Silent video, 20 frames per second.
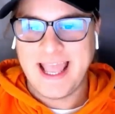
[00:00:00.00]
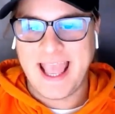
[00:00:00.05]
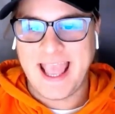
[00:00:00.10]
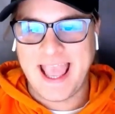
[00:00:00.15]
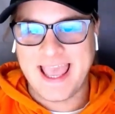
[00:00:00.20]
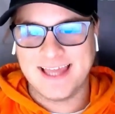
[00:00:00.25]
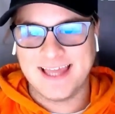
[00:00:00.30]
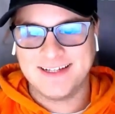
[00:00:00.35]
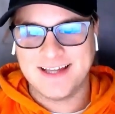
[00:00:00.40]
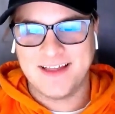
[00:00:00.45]

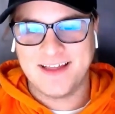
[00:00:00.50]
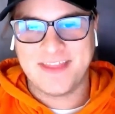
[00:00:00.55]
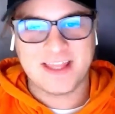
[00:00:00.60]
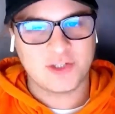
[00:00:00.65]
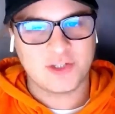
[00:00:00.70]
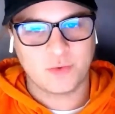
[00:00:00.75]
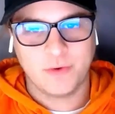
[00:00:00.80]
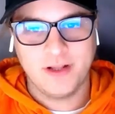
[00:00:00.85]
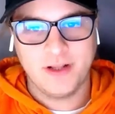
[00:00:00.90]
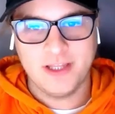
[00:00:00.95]
And uh,
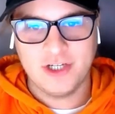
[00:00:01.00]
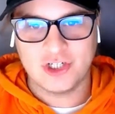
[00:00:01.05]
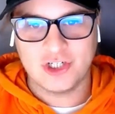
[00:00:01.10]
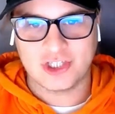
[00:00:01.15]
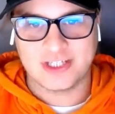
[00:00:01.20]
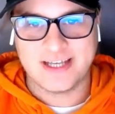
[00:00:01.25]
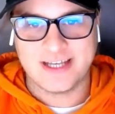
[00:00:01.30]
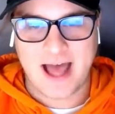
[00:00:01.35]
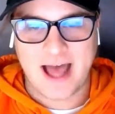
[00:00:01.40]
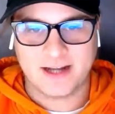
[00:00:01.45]
that's really
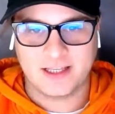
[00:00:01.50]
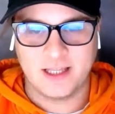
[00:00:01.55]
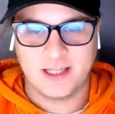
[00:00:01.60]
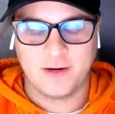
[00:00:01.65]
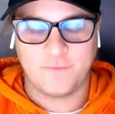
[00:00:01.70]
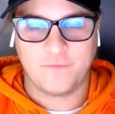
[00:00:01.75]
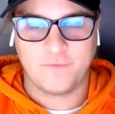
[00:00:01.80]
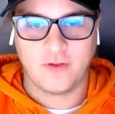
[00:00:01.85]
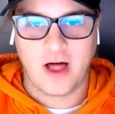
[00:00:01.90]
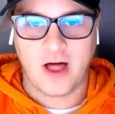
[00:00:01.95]
just not going
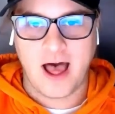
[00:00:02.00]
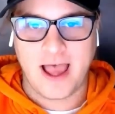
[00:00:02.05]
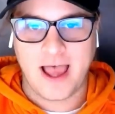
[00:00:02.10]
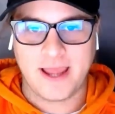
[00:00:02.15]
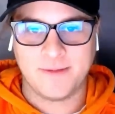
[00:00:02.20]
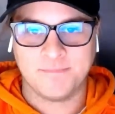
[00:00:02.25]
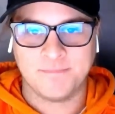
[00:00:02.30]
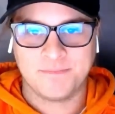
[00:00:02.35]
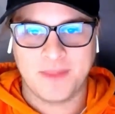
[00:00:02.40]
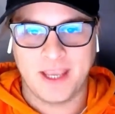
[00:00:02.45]
to
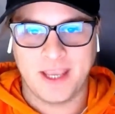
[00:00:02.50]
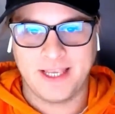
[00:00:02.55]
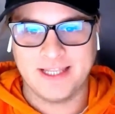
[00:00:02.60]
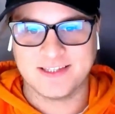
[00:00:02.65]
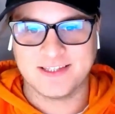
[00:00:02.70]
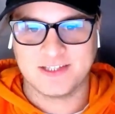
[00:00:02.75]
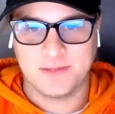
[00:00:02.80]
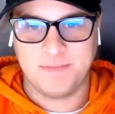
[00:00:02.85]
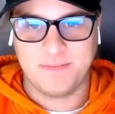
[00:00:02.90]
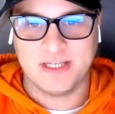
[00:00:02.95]
fly
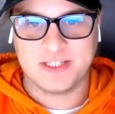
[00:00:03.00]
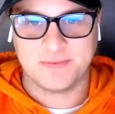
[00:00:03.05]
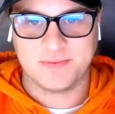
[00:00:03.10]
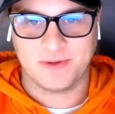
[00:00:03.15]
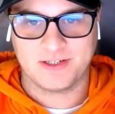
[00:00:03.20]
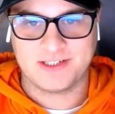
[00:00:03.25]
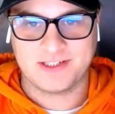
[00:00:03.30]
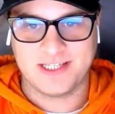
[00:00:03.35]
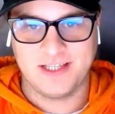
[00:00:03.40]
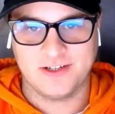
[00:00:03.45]
against the
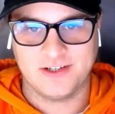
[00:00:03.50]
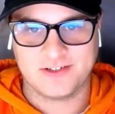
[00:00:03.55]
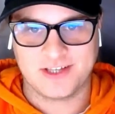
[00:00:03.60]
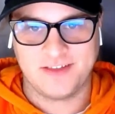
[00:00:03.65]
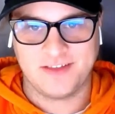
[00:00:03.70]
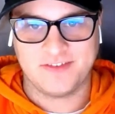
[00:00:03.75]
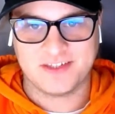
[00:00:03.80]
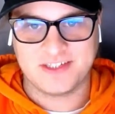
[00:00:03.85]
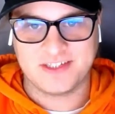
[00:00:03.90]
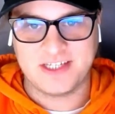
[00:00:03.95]
Pittsburgh Steelers
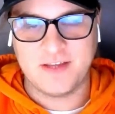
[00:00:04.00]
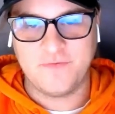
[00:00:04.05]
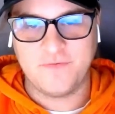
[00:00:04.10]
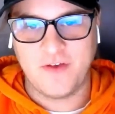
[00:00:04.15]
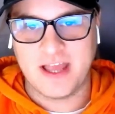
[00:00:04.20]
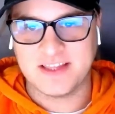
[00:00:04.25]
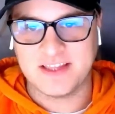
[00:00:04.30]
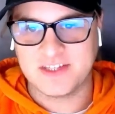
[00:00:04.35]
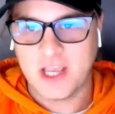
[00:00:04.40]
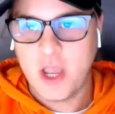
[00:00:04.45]
in this
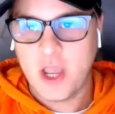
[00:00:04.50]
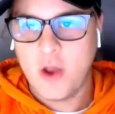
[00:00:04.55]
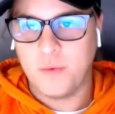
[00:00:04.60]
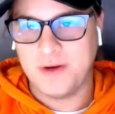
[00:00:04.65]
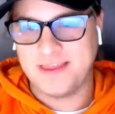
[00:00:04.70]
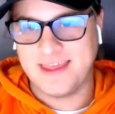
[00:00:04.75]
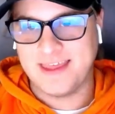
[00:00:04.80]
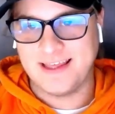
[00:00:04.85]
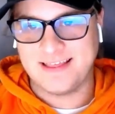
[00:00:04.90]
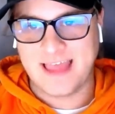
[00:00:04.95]
defense.
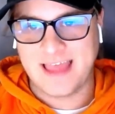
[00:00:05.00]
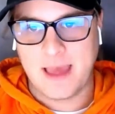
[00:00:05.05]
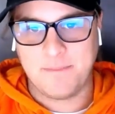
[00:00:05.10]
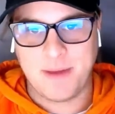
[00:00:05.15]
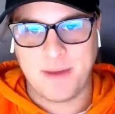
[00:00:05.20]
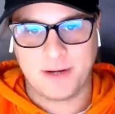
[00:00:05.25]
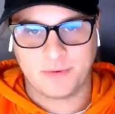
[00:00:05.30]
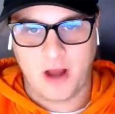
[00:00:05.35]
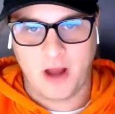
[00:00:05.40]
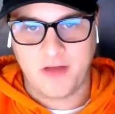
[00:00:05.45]
We think that
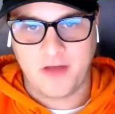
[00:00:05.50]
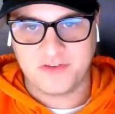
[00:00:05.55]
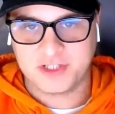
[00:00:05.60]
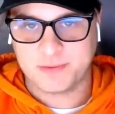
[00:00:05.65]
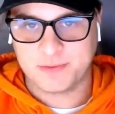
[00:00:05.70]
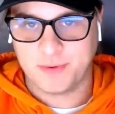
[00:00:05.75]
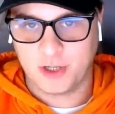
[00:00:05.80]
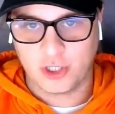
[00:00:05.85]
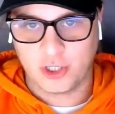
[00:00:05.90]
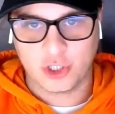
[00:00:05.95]
Ben
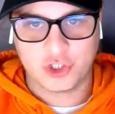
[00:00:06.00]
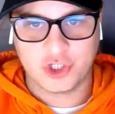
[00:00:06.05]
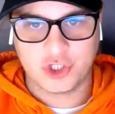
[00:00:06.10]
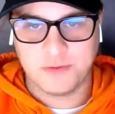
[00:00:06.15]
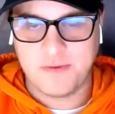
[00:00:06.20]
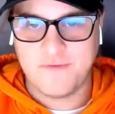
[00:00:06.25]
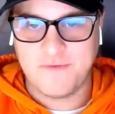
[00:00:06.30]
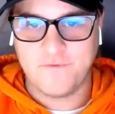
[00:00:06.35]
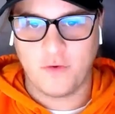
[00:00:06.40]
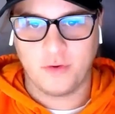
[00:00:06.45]
Roethlisberger
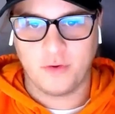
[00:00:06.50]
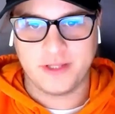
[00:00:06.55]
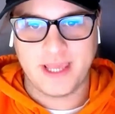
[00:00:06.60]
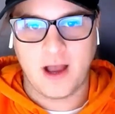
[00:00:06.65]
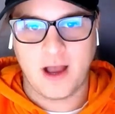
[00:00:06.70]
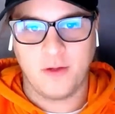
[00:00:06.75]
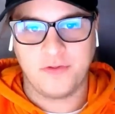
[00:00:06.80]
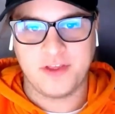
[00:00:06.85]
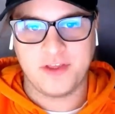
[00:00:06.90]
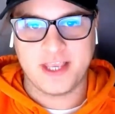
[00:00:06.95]
should be fully
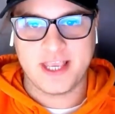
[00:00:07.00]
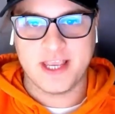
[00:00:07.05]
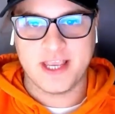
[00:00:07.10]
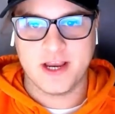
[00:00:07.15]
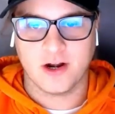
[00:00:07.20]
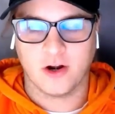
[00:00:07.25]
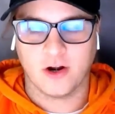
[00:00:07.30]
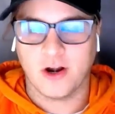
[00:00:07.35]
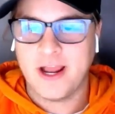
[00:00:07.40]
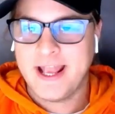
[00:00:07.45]
healthy
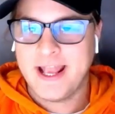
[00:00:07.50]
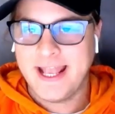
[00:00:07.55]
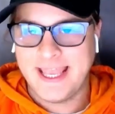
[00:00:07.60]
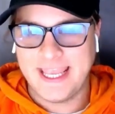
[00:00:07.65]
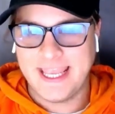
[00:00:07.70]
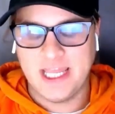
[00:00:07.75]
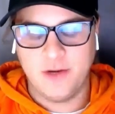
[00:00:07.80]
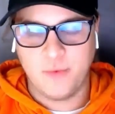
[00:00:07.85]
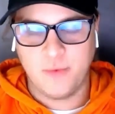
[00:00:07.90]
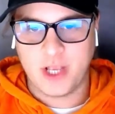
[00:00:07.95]
here
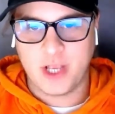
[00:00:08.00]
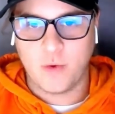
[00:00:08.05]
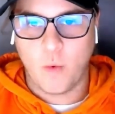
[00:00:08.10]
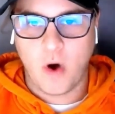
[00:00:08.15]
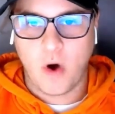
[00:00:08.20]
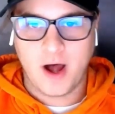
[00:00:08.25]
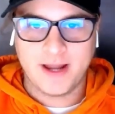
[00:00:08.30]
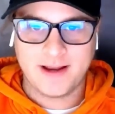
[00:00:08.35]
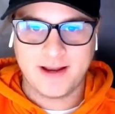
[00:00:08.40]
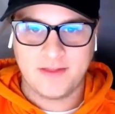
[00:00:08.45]
in week
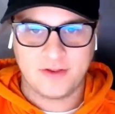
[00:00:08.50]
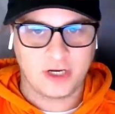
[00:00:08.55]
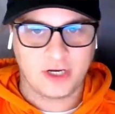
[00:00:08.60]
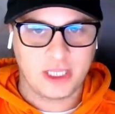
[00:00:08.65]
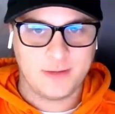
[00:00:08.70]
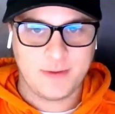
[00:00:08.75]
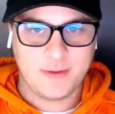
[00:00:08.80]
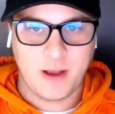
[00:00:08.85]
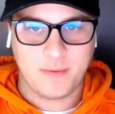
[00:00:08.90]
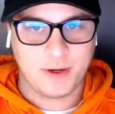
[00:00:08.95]
one. They're
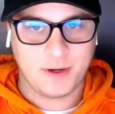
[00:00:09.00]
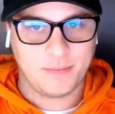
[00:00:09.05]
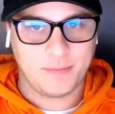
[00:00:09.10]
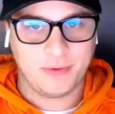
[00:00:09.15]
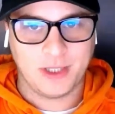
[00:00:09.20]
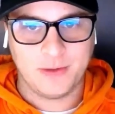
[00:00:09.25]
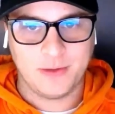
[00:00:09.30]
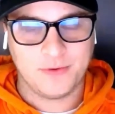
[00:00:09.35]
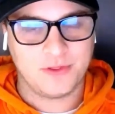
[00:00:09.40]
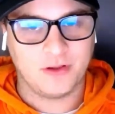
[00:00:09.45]
going to be able to
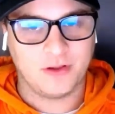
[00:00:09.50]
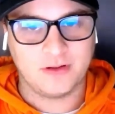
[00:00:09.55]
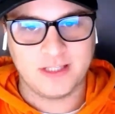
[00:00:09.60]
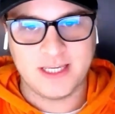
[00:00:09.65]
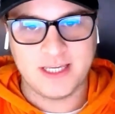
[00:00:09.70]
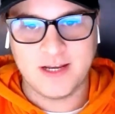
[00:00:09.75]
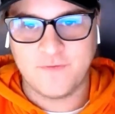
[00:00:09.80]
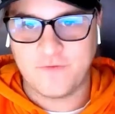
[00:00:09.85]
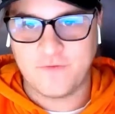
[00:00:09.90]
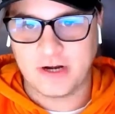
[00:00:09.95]
play with the
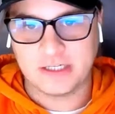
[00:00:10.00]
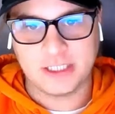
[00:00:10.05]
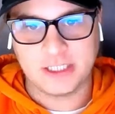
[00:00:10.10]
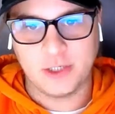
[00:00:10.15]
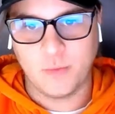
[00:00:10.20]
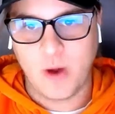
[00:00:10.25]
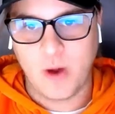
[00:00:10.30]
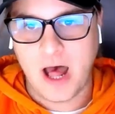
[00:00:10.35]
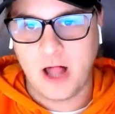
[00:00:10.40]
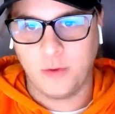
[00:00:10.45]
lead fairly
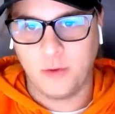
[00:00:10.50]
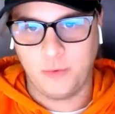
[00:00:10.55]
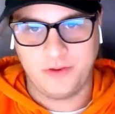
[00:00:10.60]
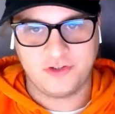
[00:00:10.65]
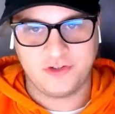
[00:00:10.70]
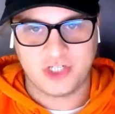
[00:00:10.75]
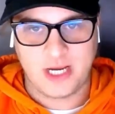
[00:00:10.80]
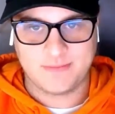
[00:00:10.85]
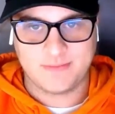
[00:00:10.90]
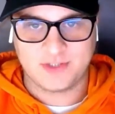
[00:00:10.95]
well with
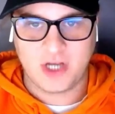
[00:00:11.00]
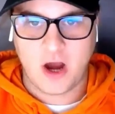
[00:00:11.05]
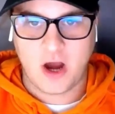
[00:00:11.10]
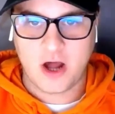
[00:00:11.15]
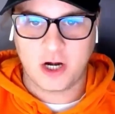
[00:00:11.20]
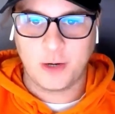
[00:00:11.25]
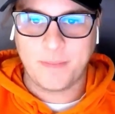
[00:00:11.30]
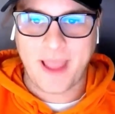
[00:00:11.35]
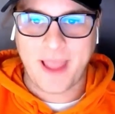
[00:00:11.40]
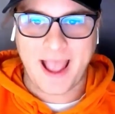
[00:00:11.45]
James
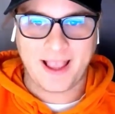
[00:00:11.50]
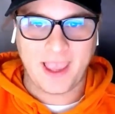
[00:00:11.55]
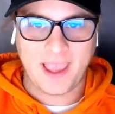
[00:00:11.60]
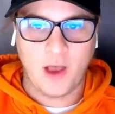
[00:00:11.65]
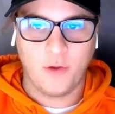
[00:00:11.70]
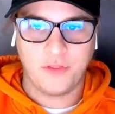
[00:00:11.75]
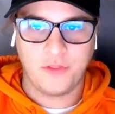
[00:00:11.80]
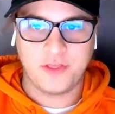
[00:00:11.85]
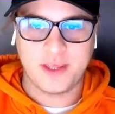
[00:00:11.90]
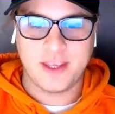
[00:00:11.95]
Conner back
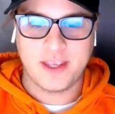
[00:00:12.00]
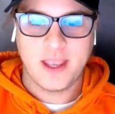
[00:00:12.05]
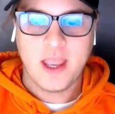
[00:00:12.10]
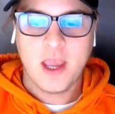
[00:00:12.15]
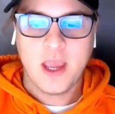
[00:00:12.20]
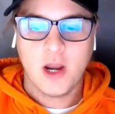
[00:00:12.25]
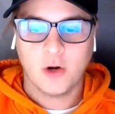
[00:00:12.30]
healthy.